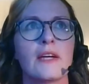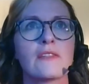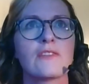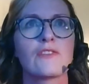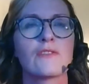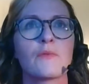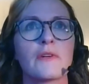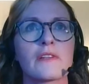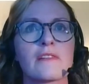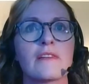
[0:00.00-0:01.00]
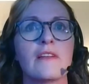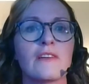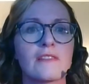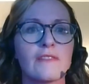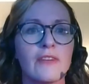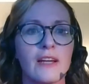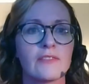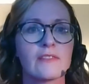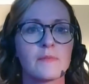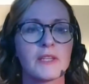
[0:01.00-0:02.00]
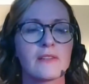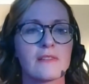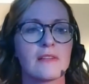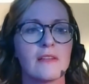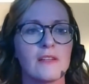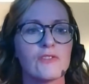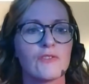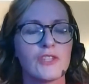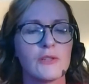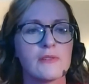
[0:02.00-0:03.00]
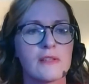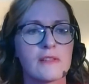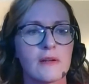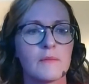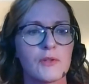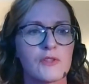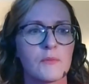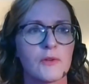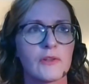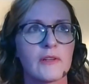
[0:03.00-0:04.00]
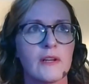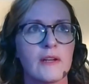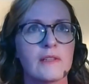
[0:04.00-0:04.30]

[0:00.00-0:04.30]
that just works on lots of levels, because it introduces a much more